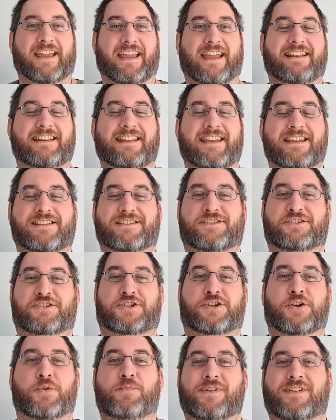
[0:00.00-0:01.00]
In his
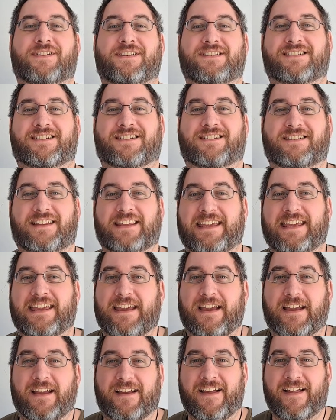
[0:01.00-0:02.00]
jubilant
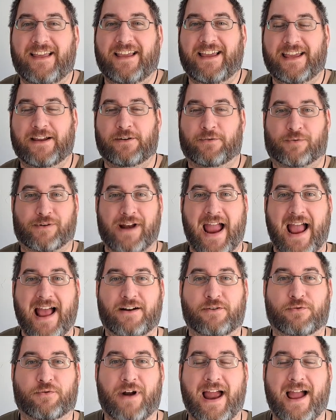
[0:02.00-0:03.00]
glee, he
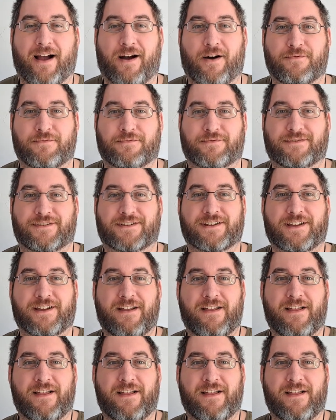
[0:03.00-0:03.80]
ran around,